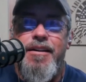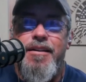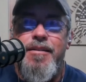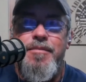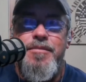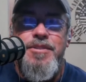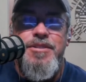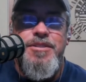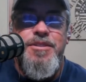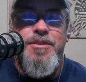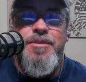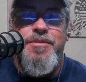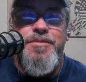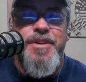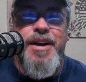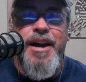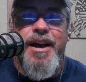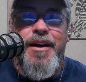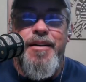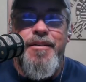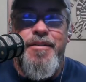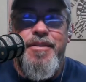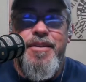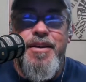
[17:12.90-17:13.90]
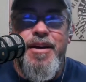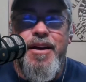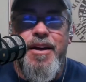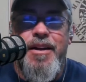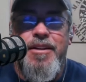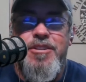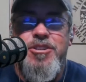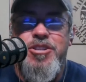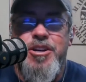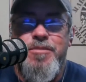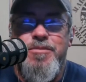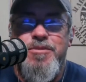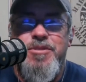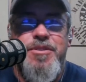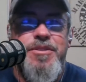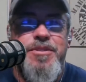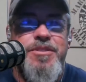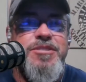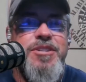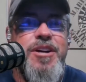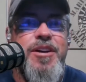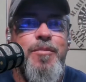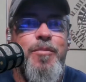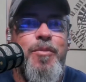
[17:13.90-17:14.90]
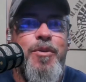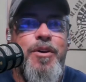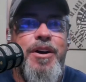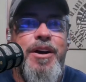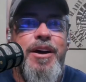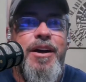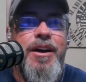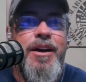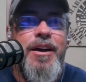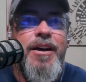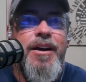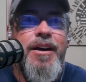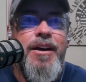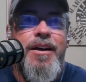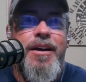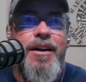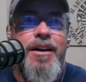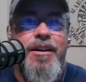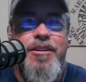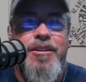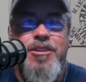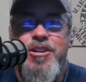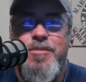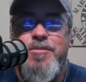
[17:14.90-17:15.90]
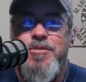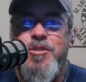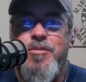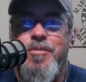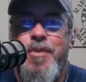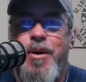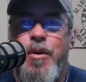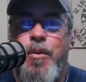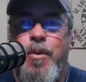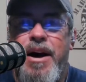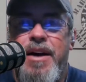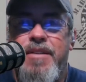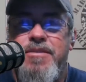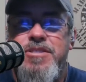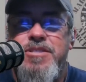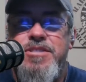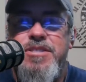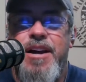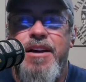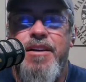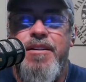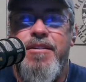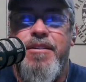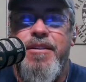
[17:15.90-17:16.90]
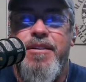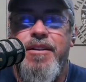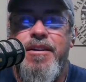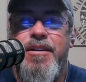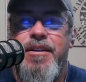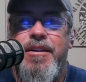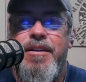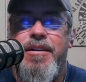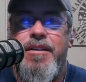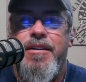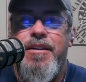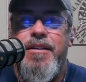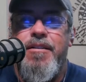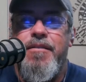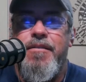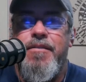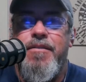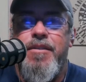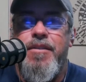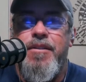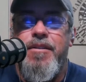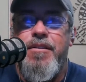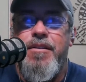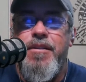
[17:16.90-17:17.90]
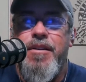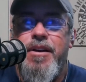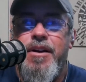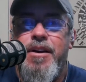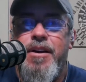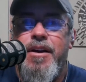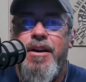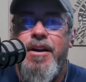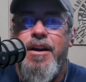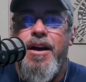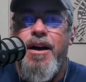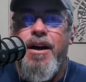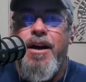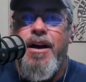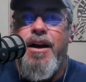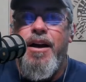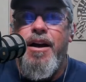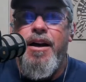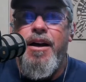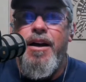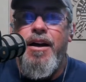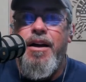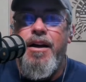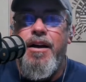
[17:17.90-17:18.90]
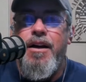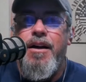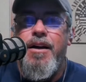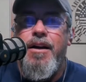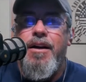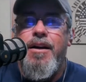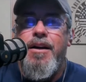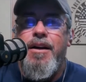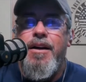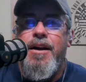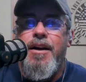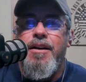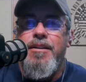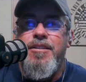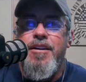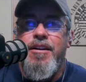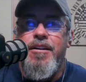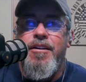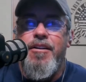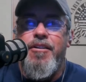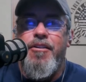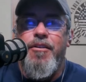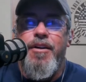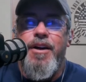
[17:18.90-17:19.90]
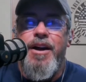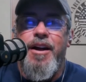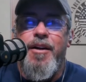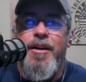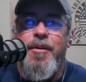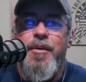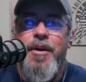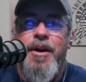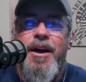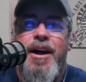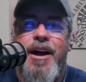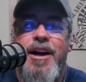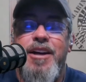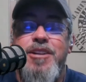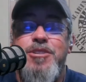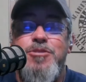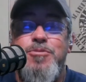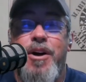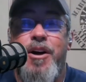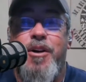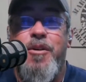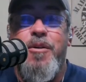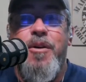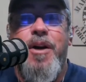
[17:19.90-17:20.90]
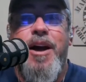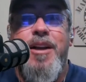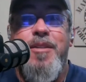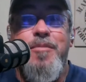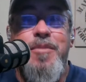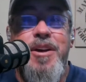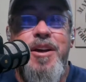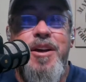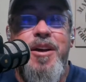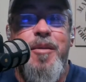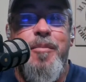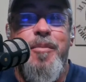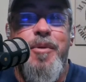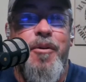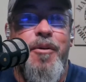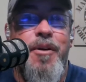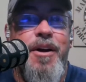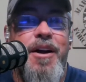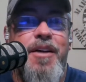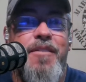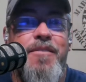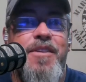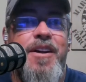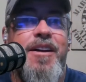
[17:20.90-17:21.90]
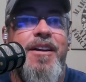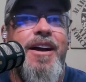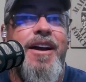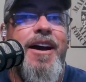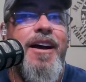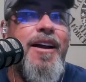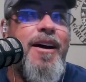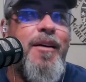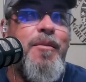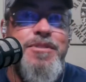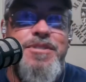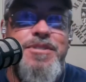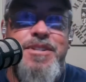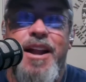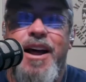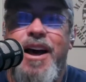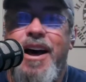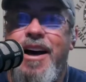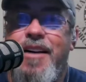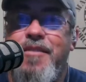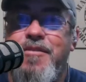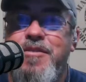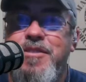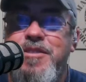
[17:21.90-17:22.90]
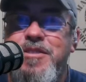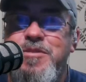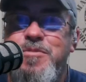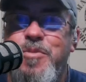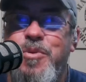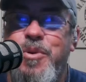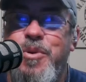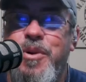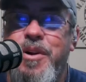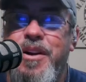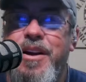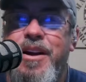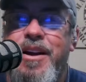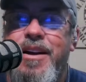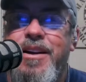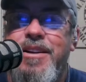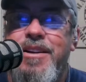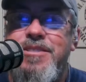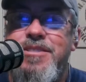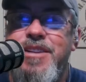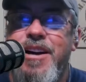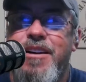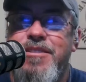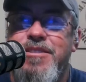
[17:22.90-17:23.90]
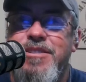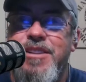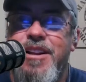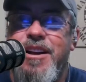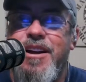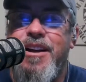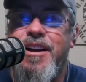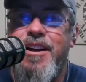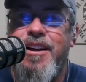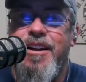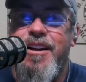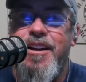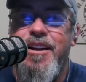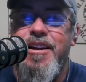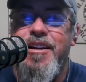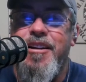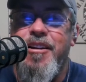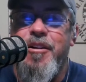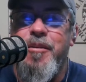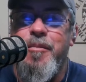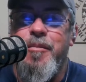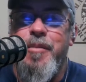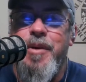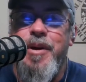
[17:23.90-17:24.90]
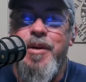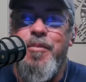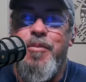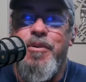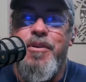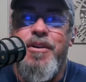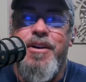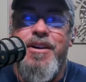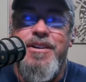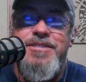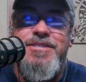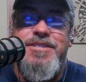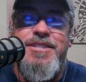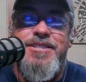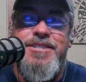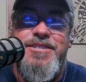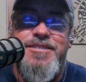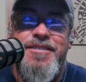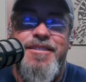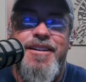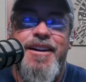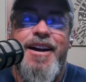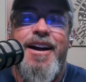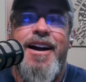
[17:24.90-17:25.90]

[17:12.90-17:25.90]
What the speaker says: So chips are the same way. Chips are my wife's downfall. Uh, and Greg, that's what cracked me up. And Greg figured out I was live this morning. Sounds like a Klingon meat processor.